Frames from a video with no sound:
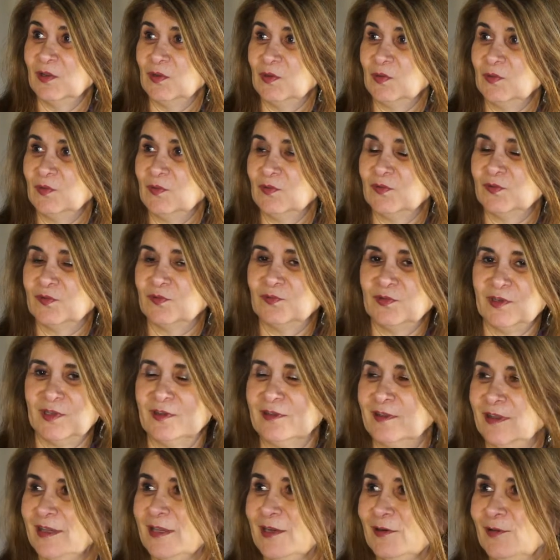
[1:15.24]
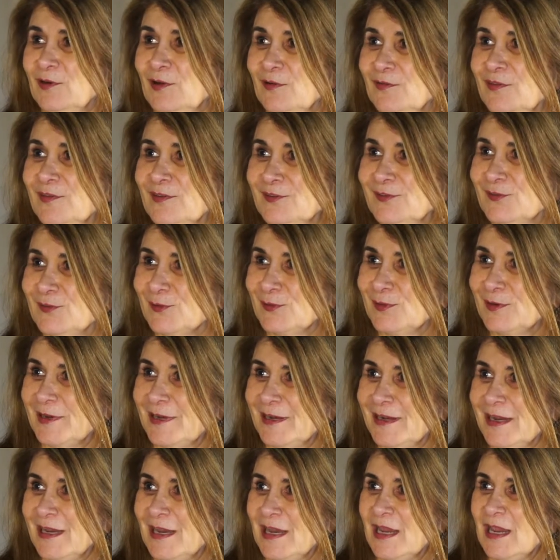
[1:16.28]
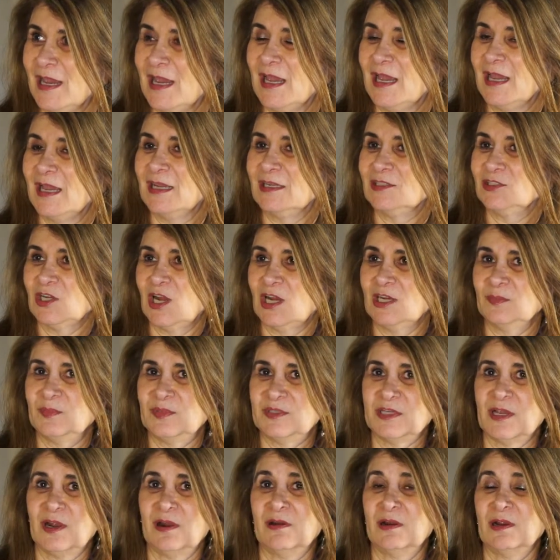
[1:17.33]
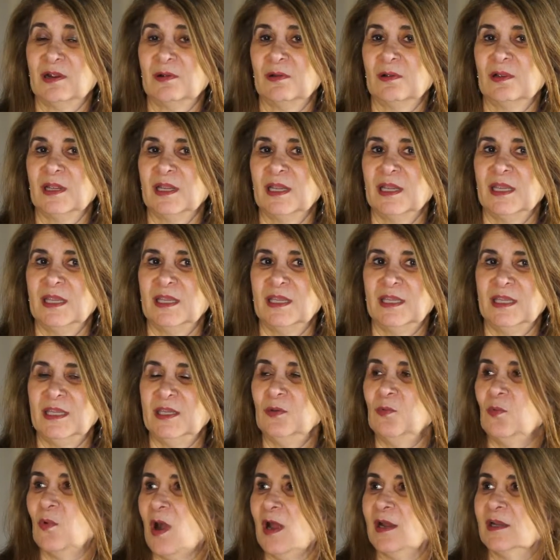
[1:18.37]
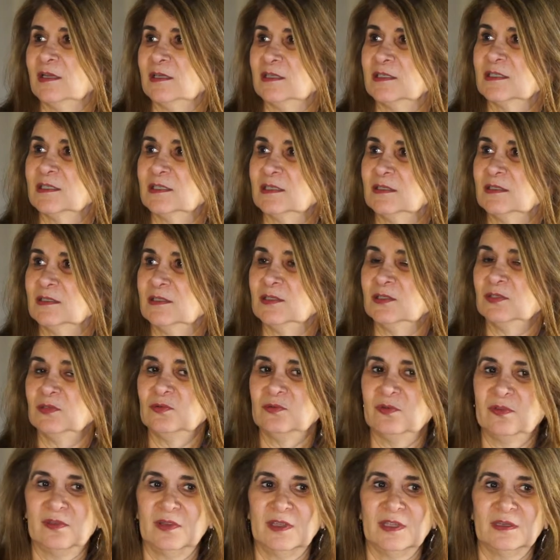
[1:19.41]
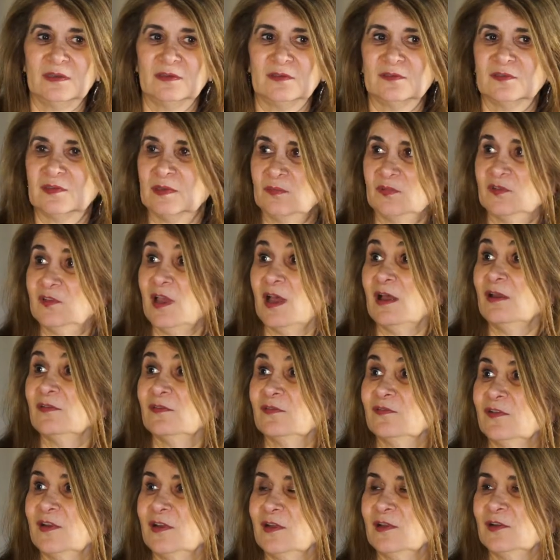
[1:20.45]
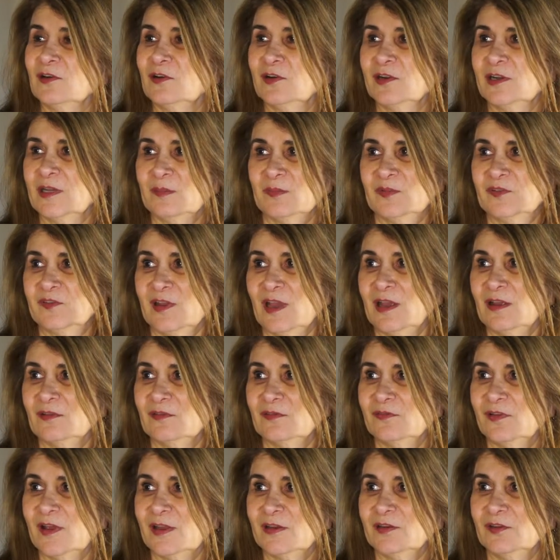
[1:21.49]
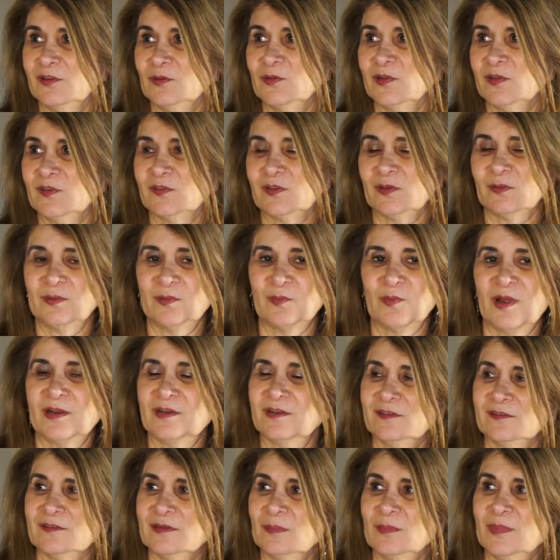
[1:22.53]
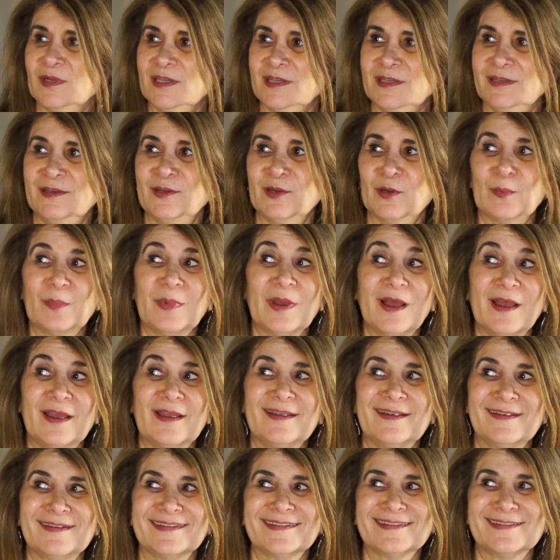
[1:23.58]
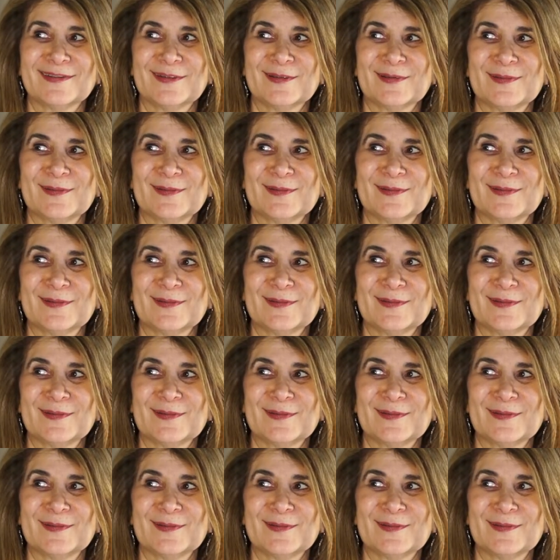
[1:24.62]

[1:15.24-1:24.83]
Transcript: who's really the hero of this story, mm -hmm. uh, John Ipsaro, he wanted to do things himself mm -hmm. and mm-hmm. learn himself how to do it. So we wanted somebody nearby. Mm-hmm. So.